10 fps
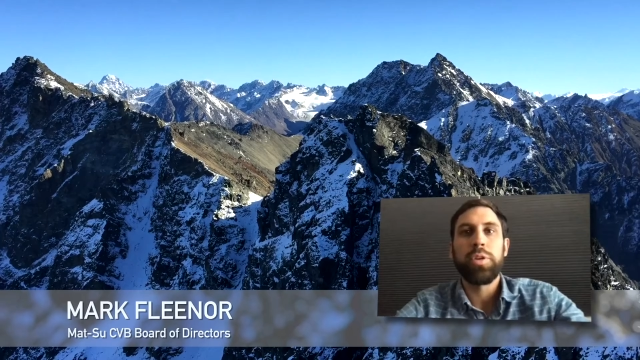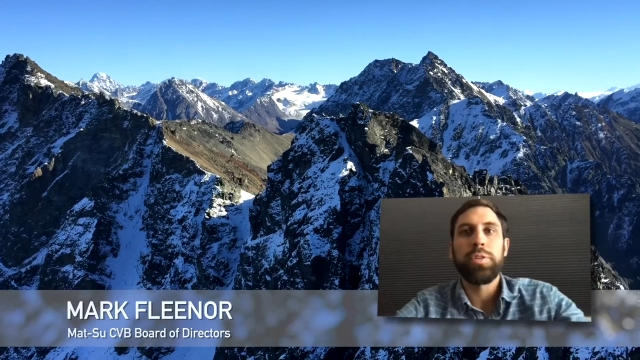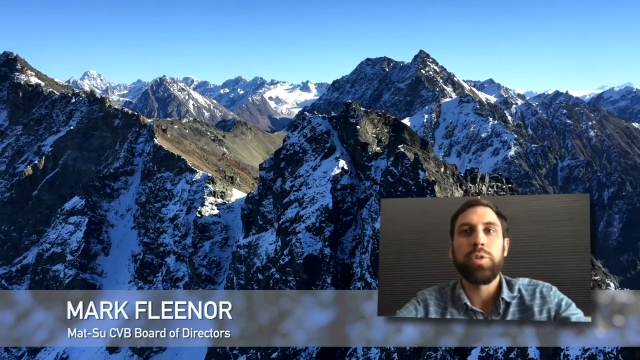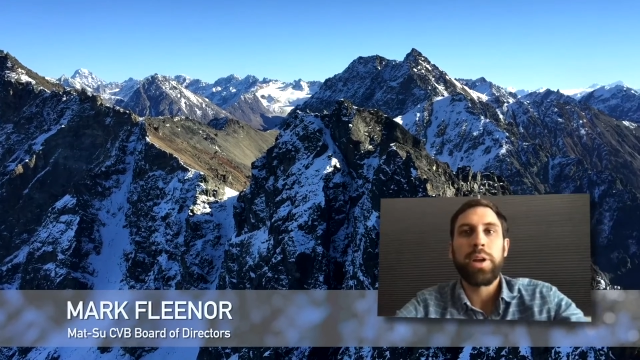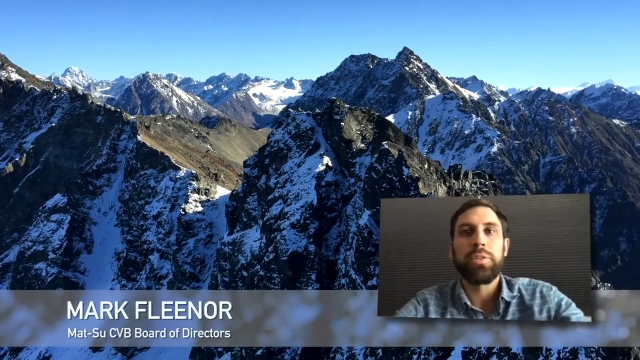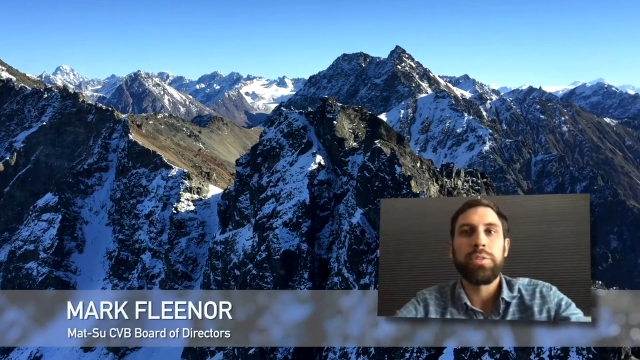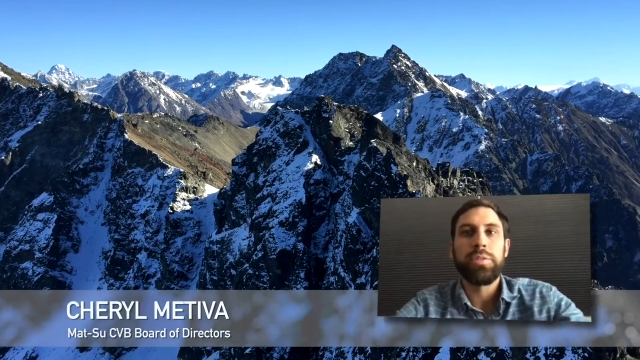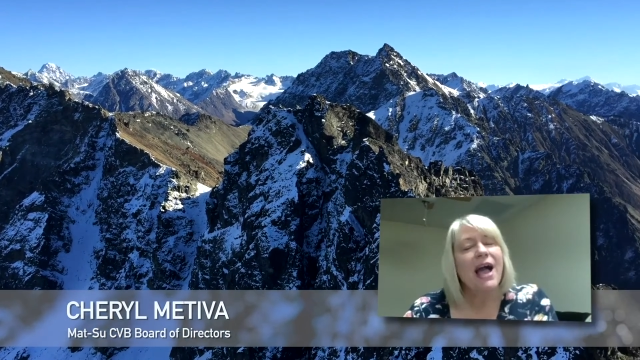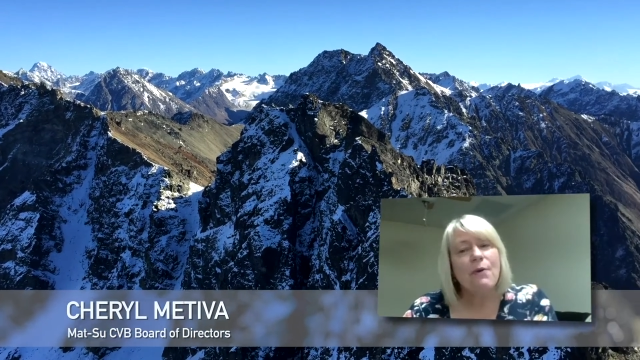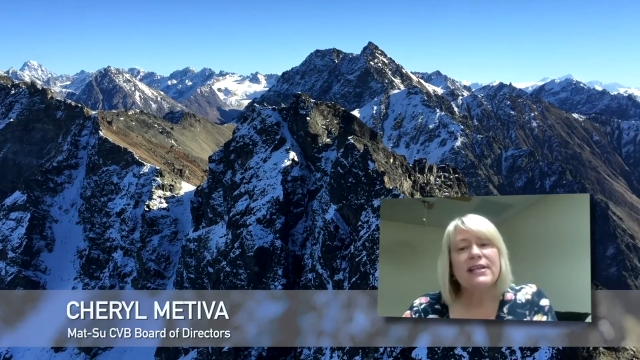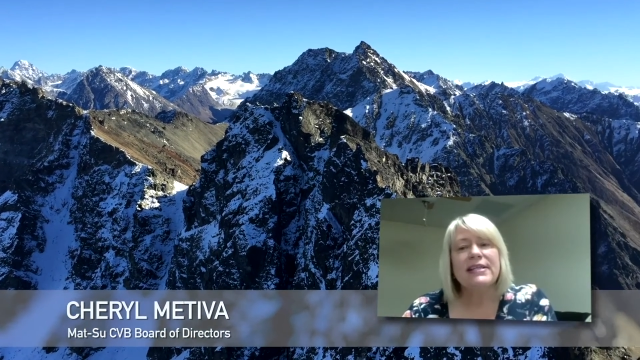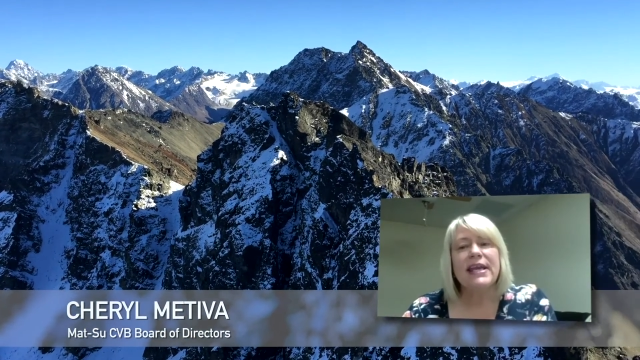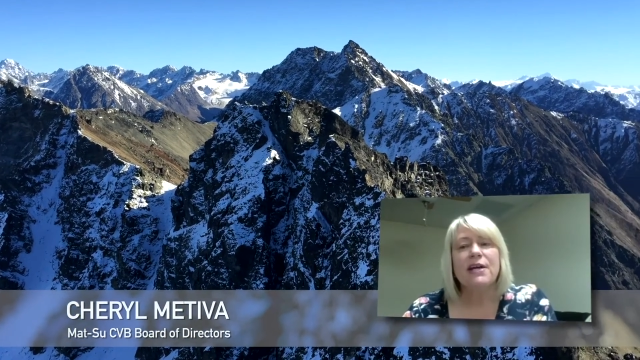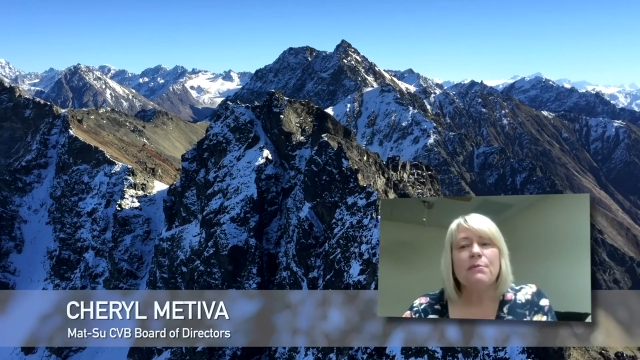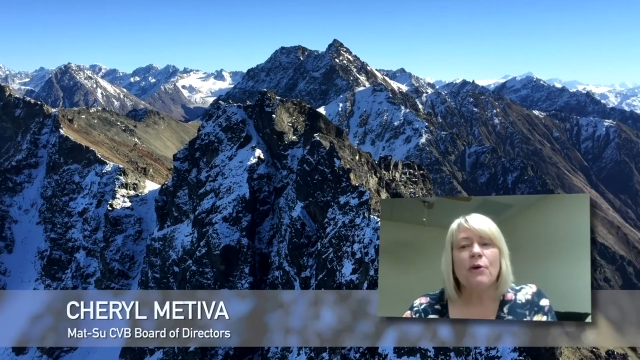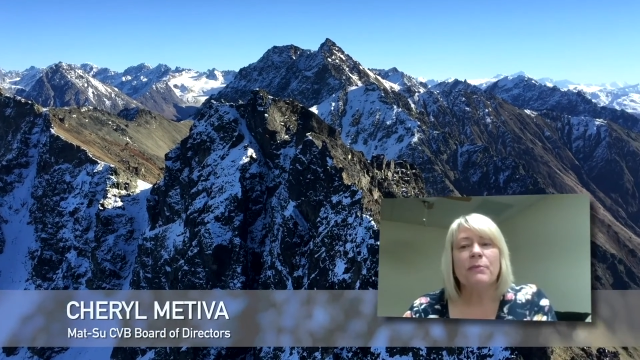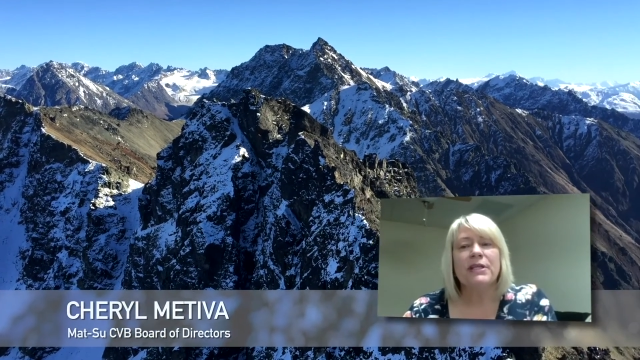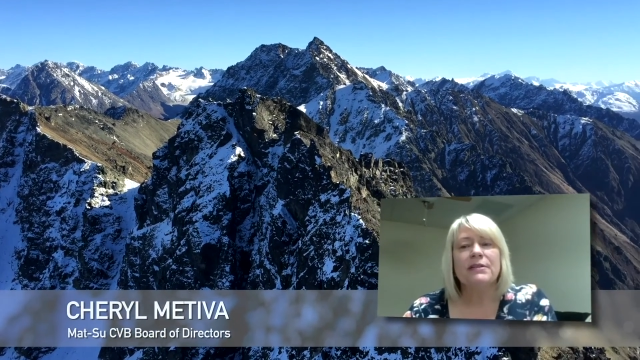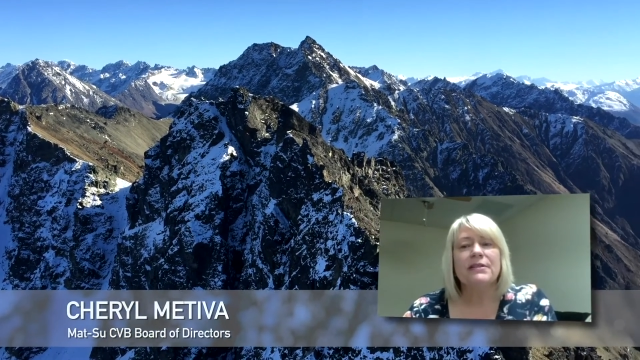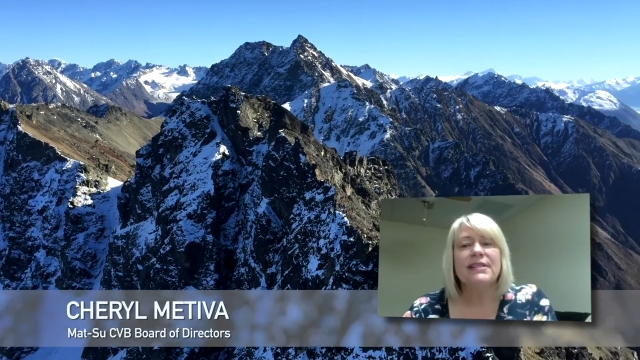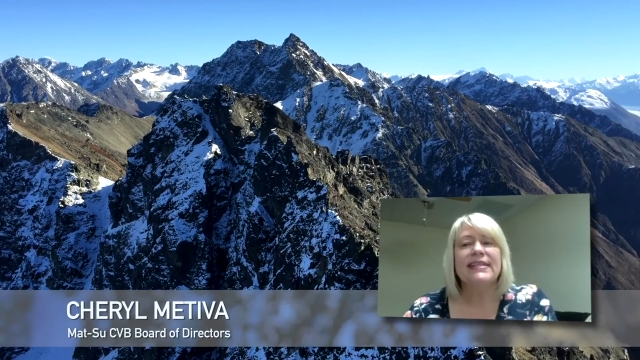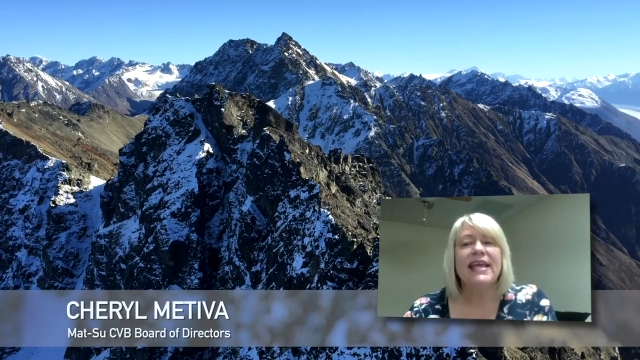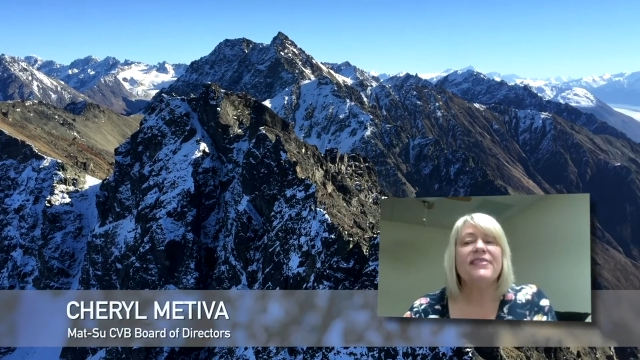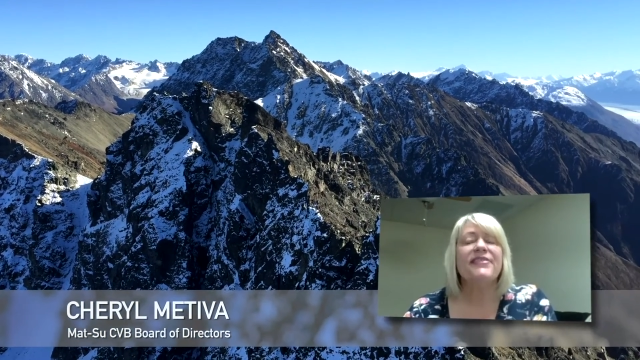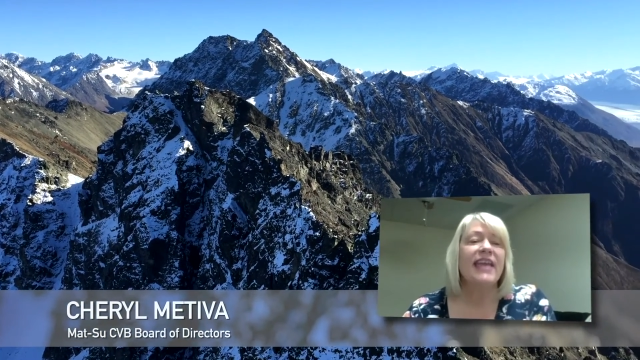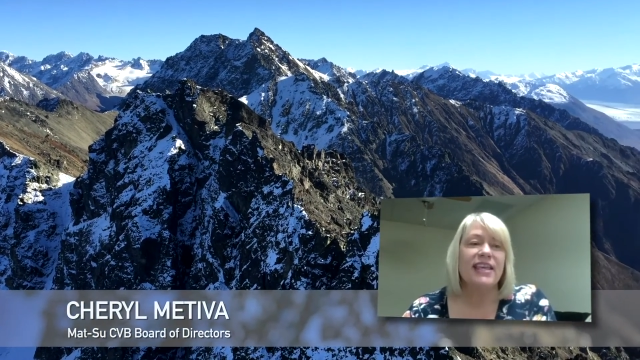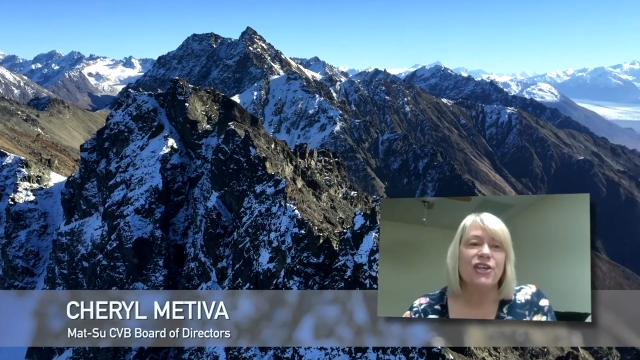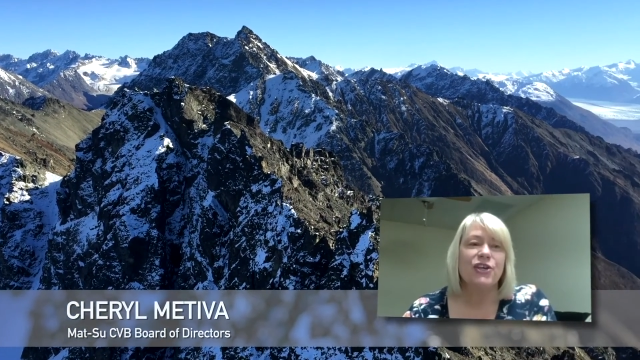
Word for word: of directors, I want to take a moment to say thank